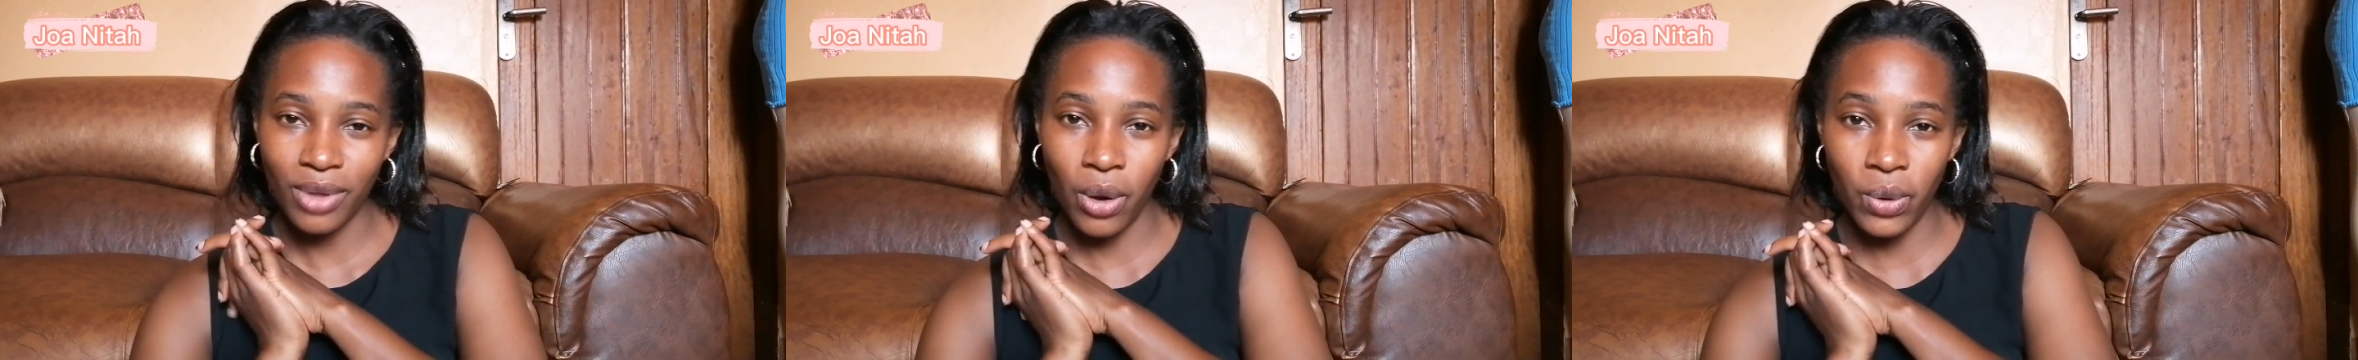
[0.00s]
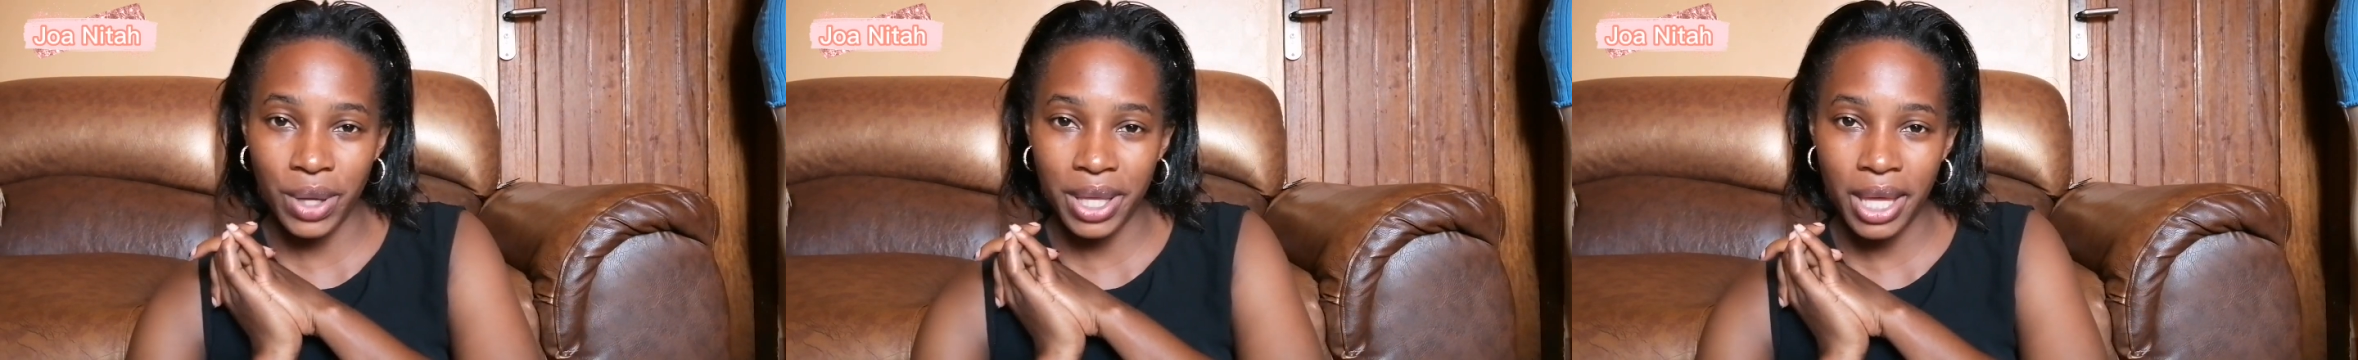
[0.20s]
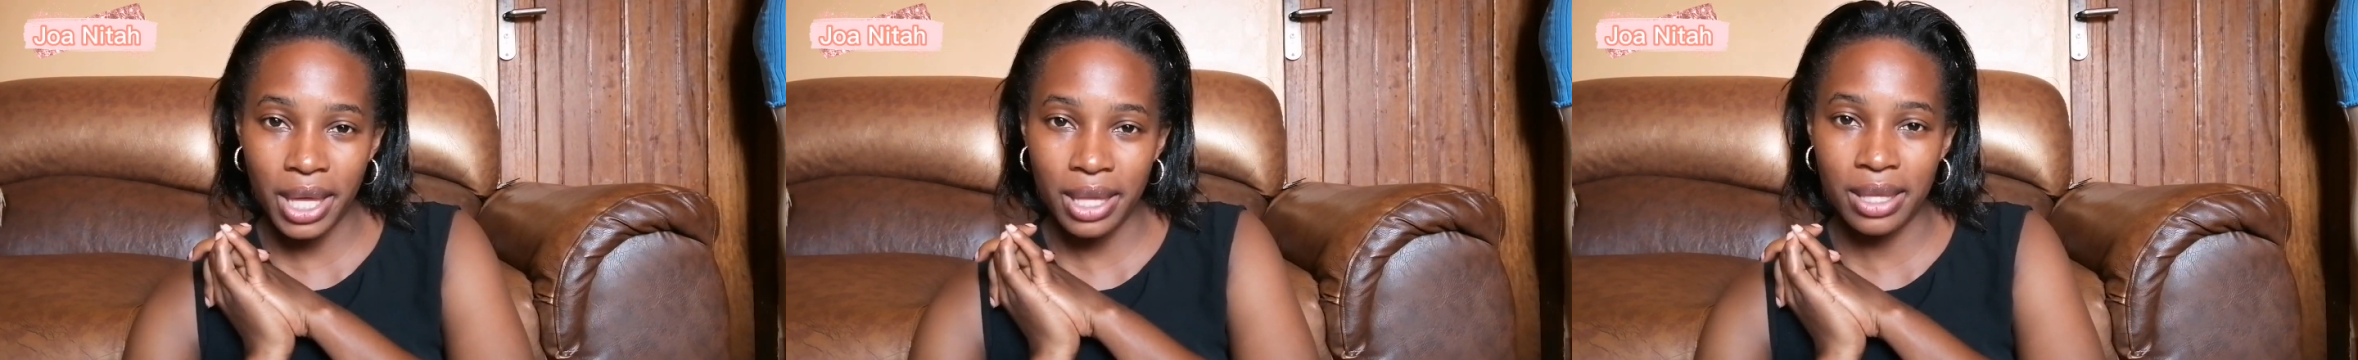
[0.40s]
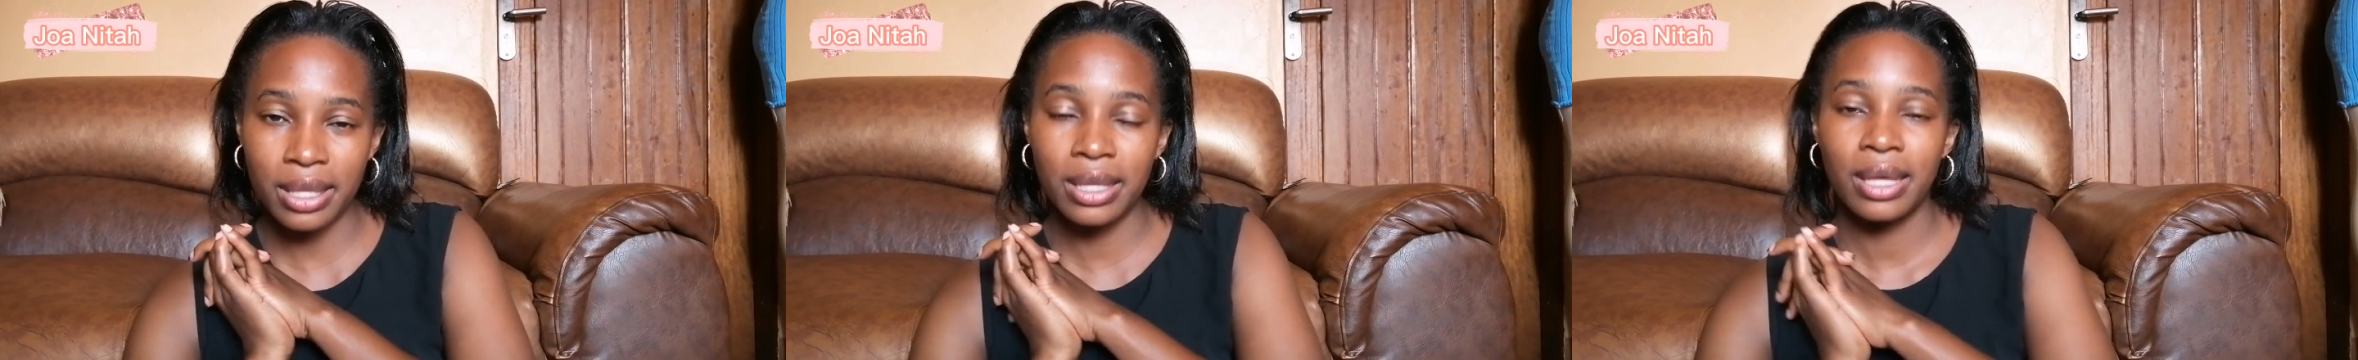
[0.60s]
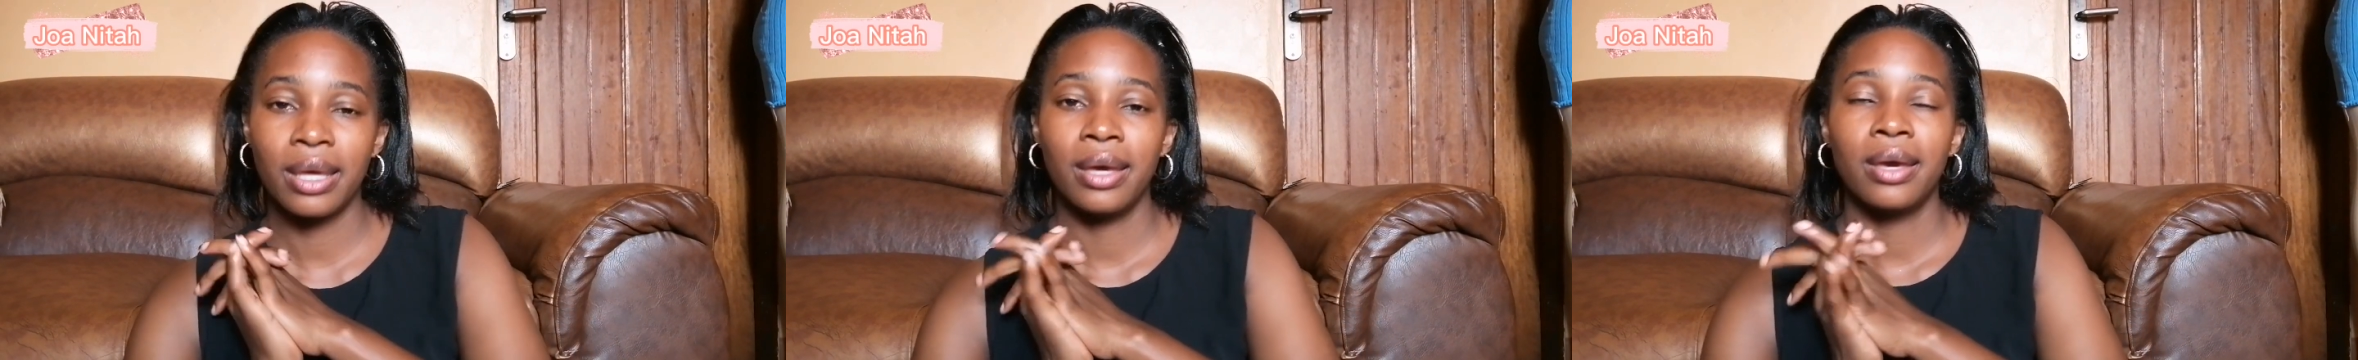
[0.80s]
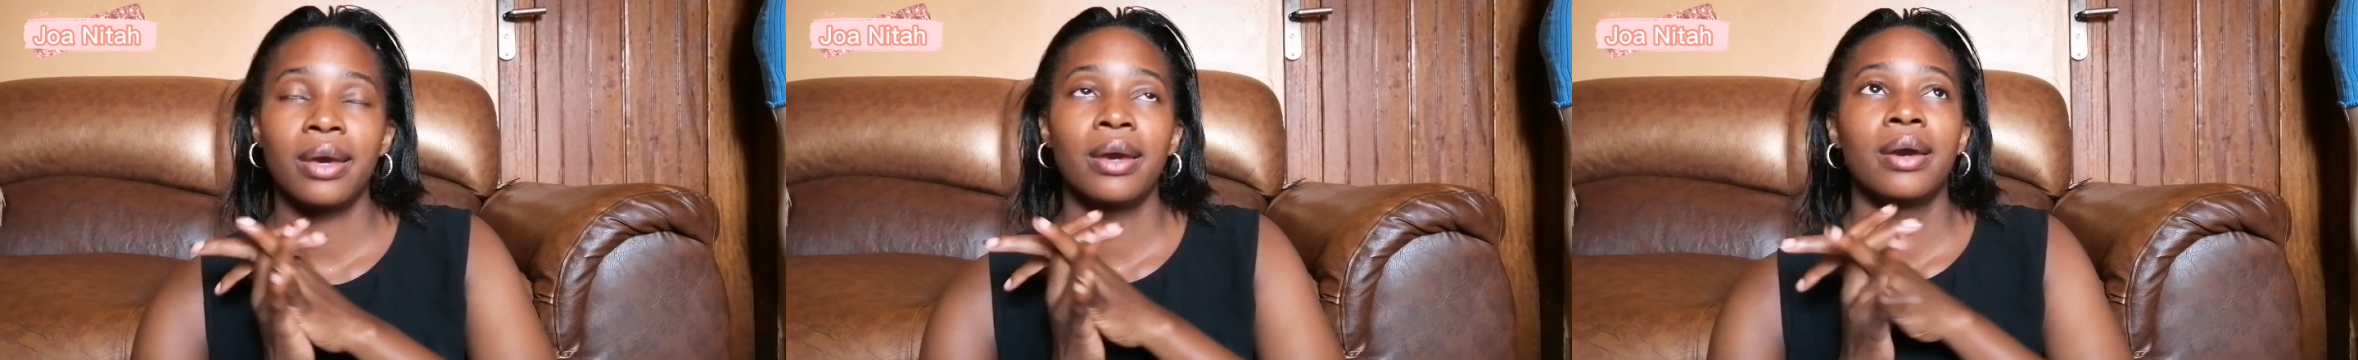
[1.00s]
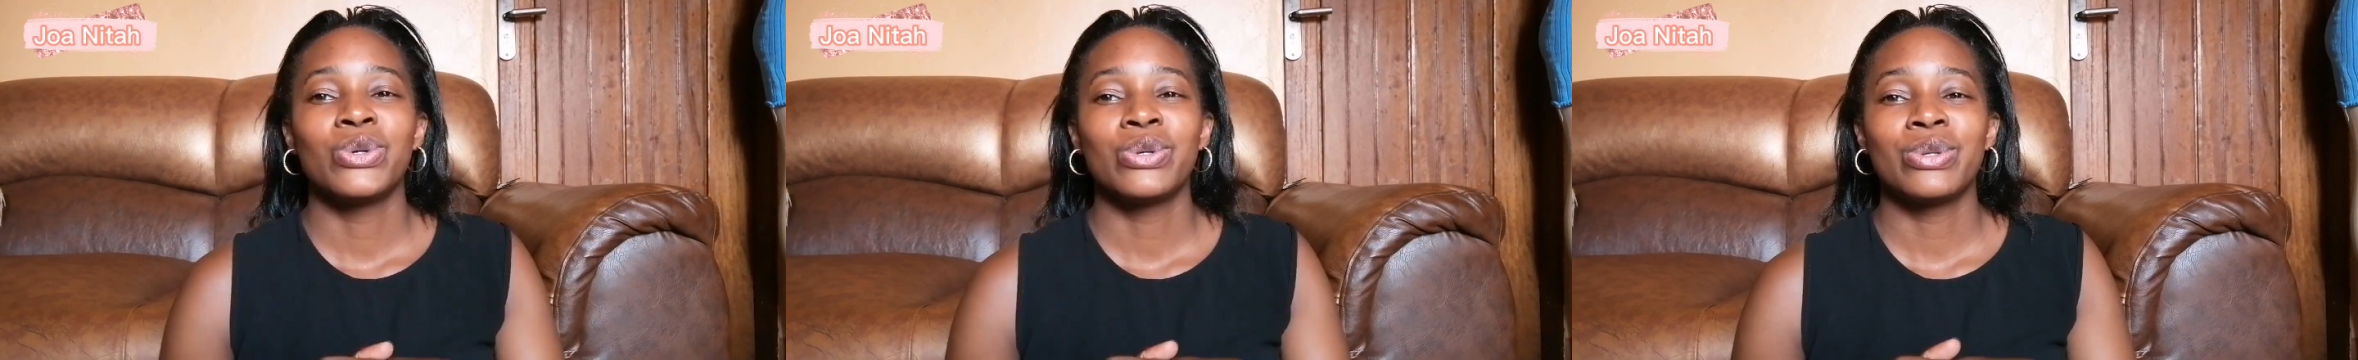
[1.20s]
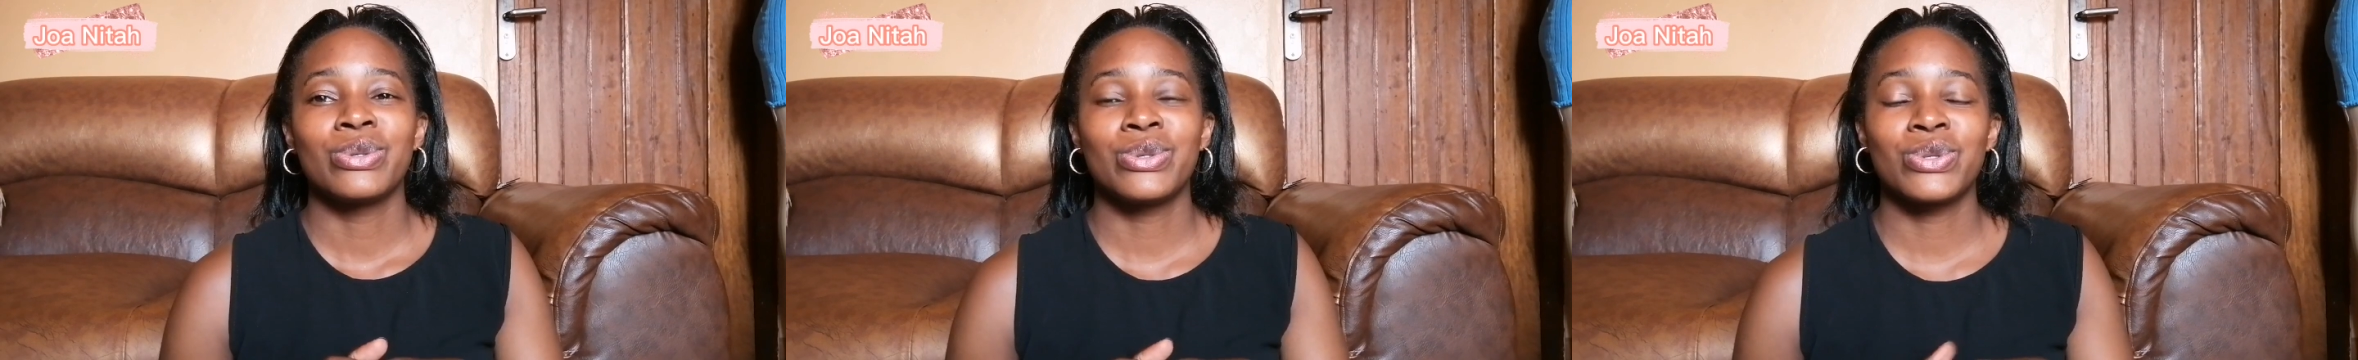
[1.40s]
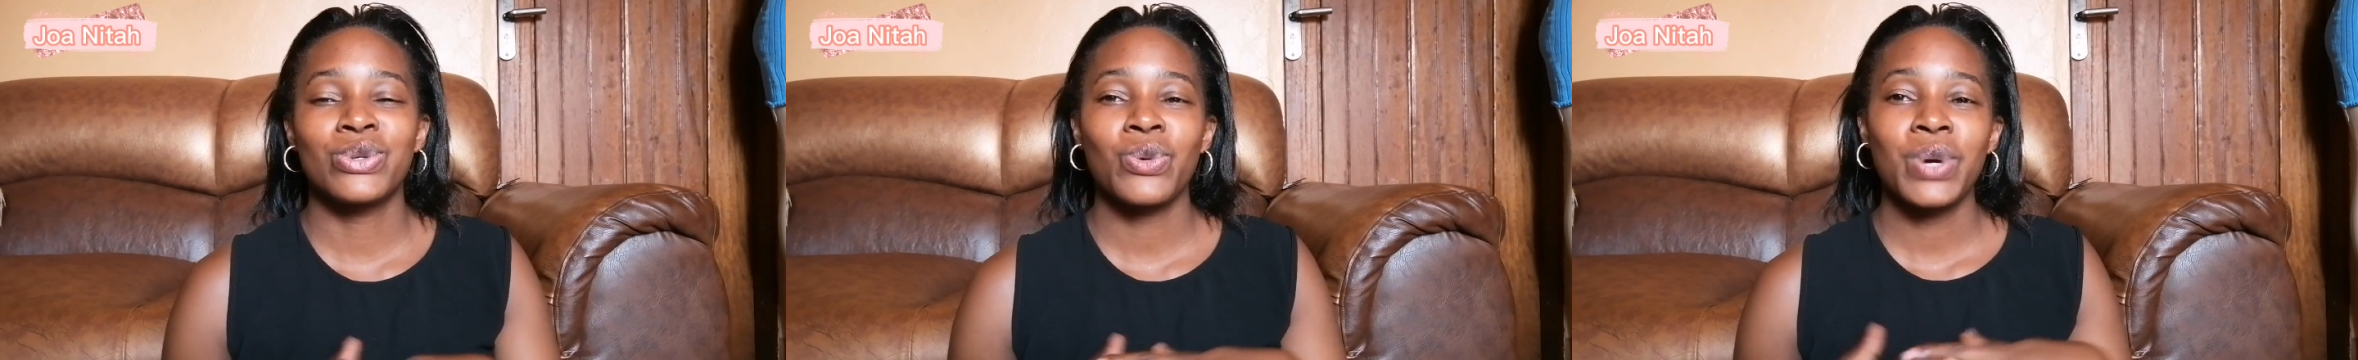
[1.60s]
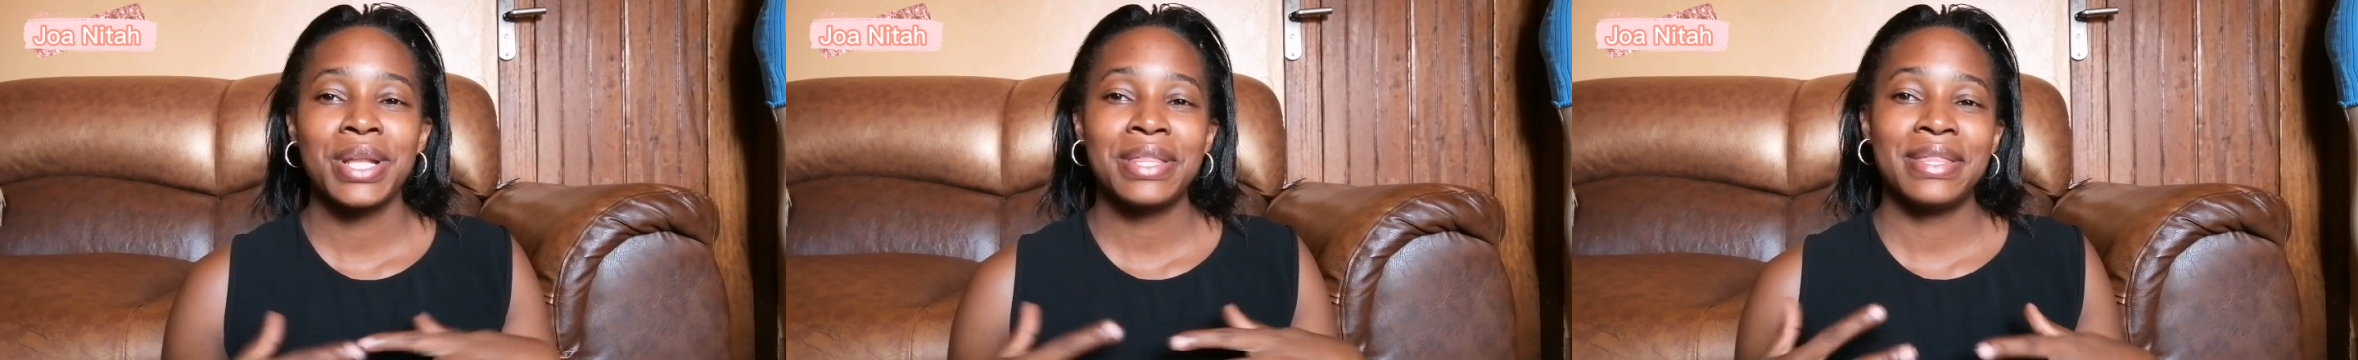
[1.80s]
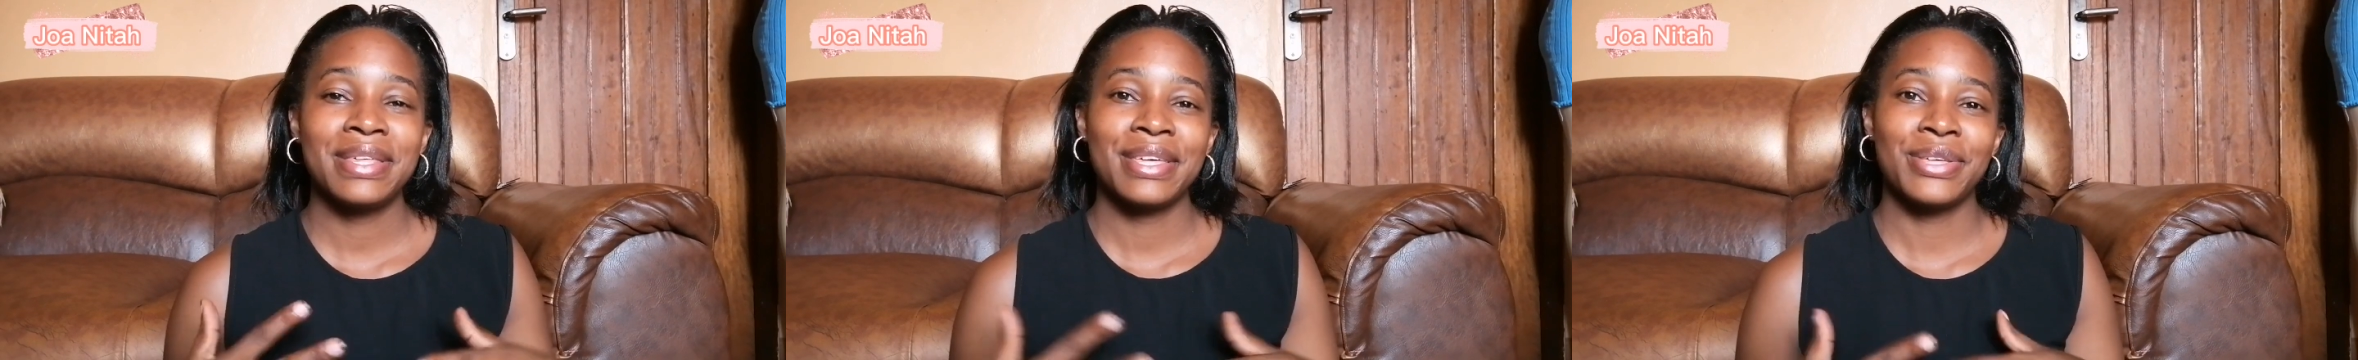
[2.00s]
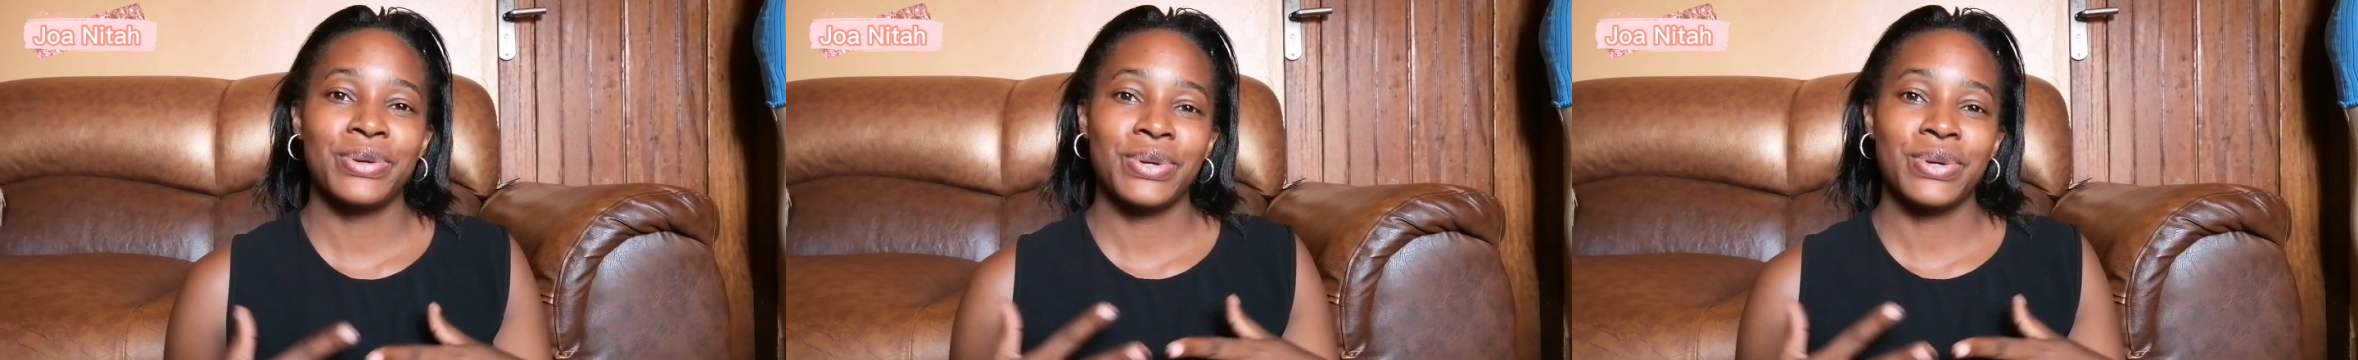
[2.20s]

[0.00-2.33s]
Okay, so one thing